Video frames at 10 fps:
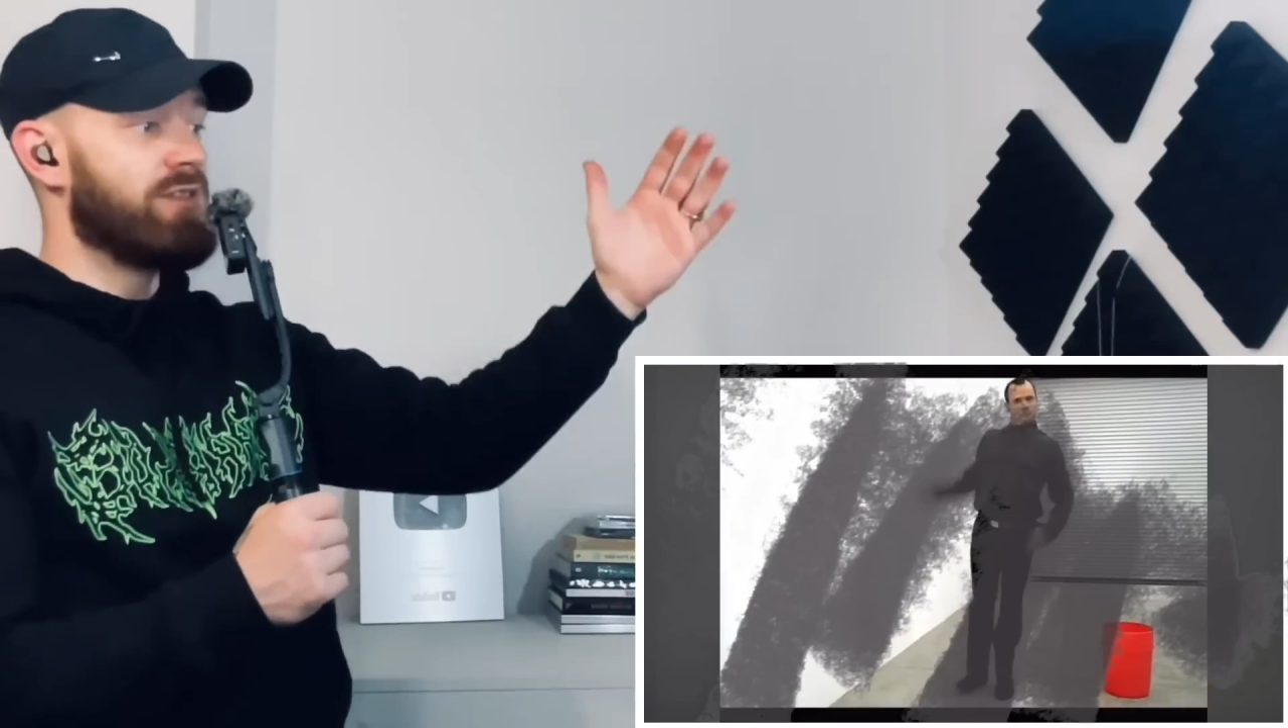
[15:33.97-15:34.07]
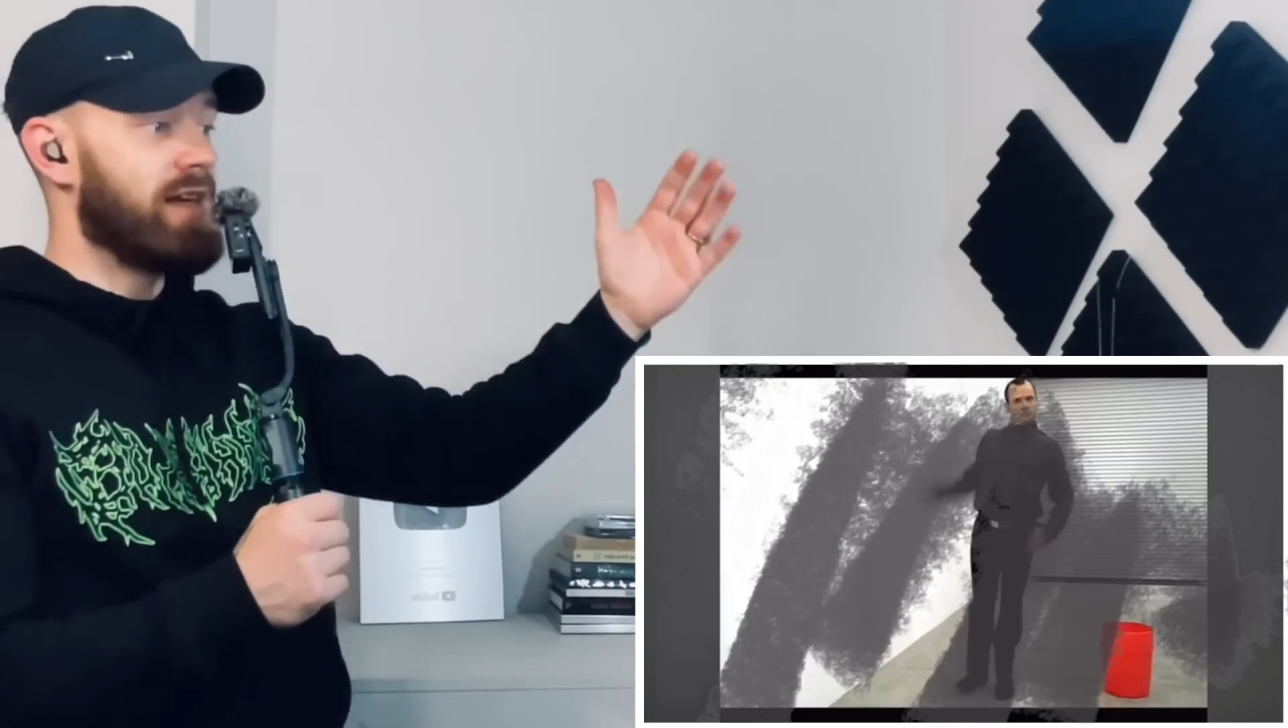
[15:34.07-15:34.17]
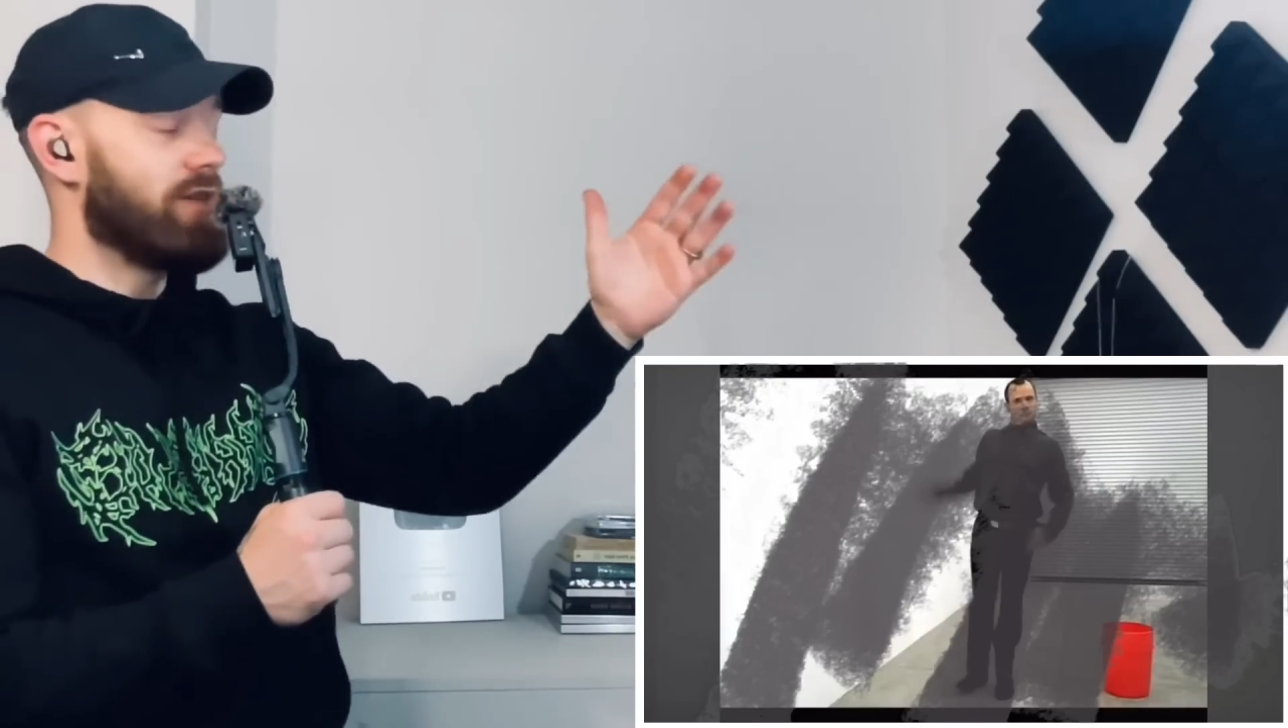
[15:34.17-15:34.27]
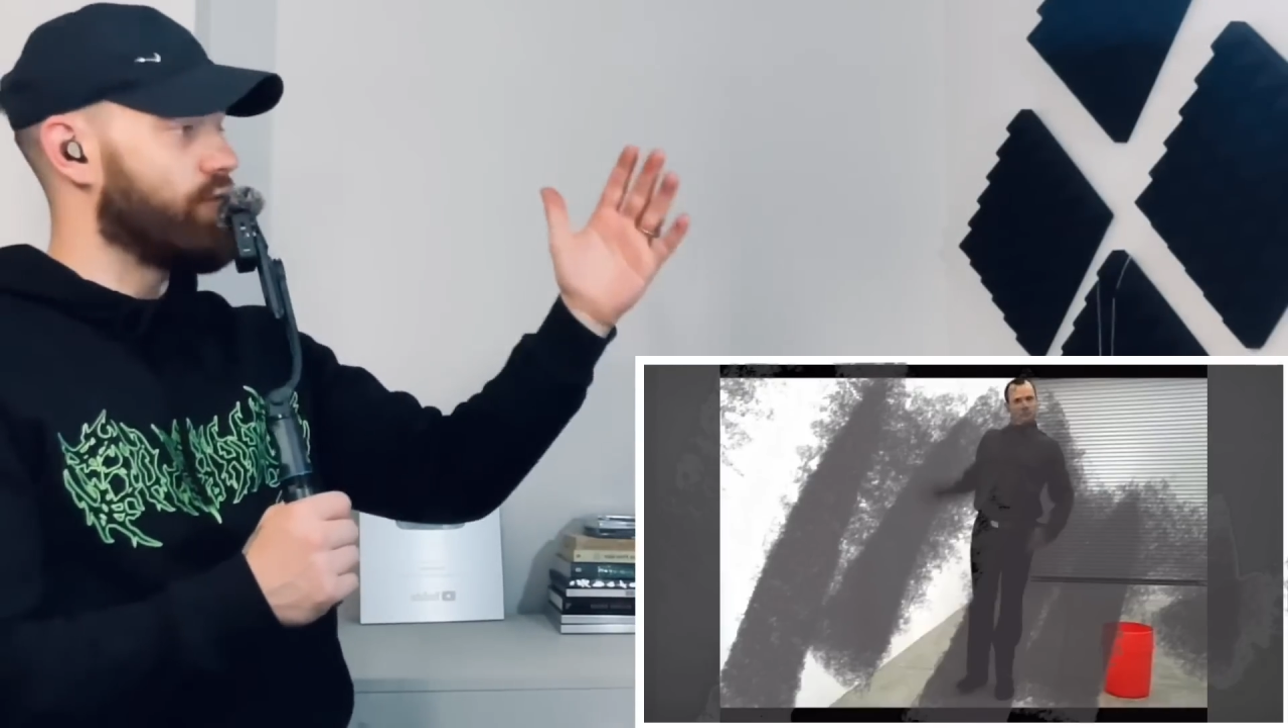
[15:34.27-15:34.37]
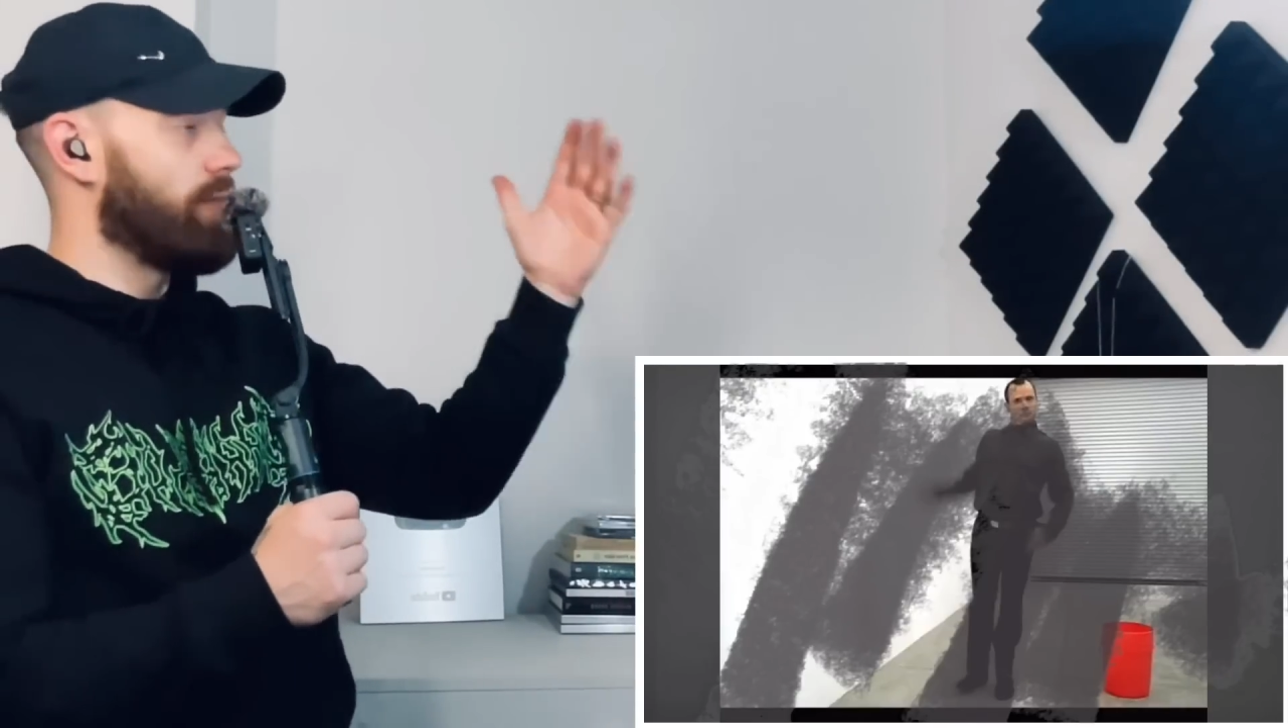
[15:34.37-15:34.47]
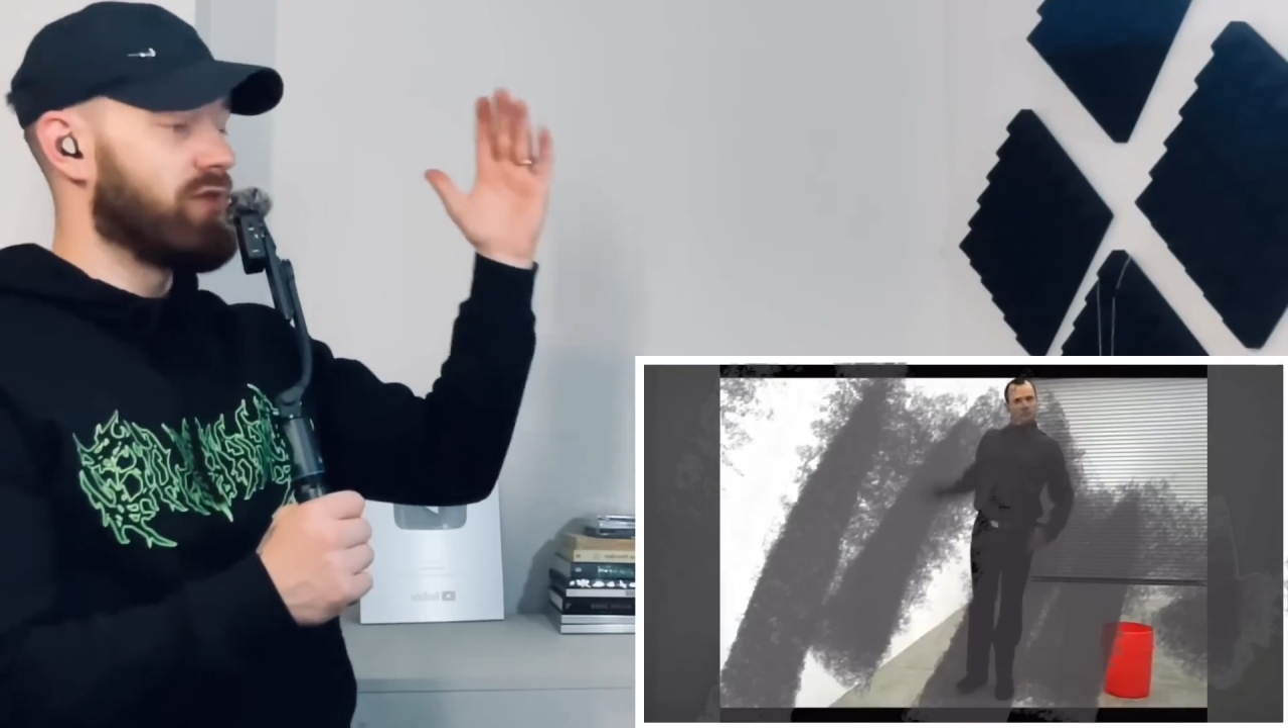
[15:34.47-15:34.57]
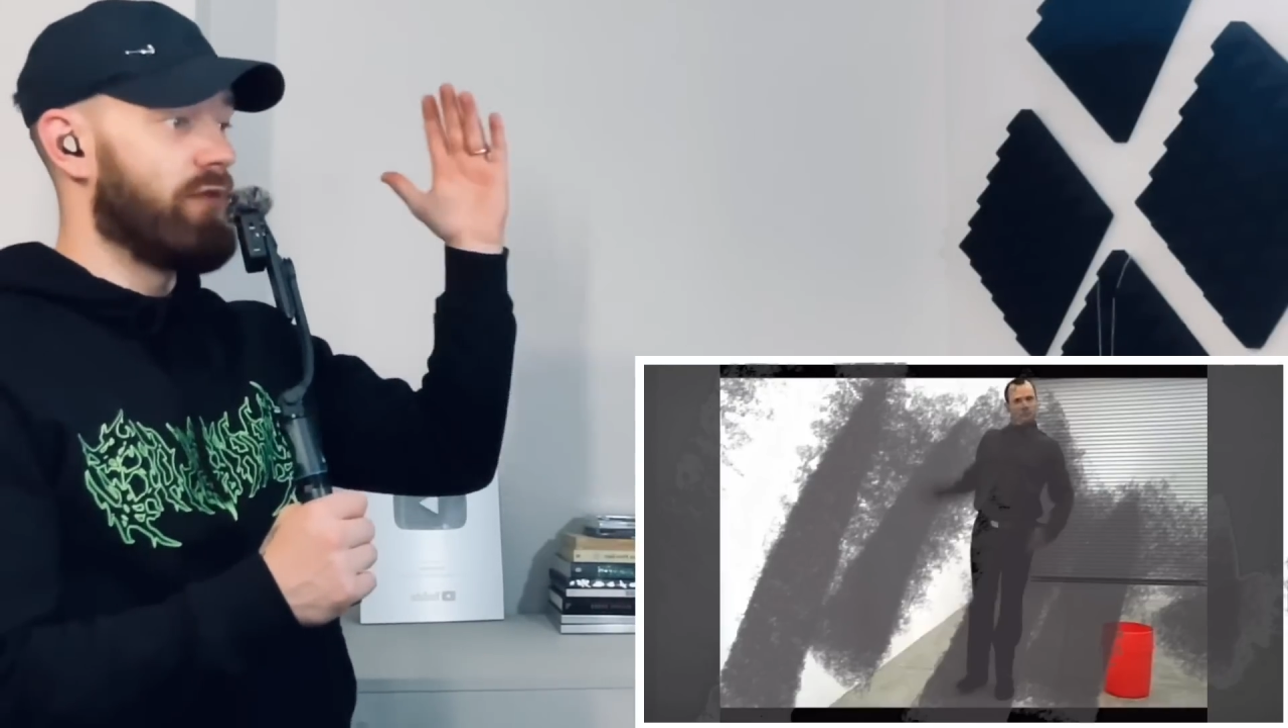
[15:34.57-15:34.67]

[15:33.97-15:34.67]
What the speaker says: teardrops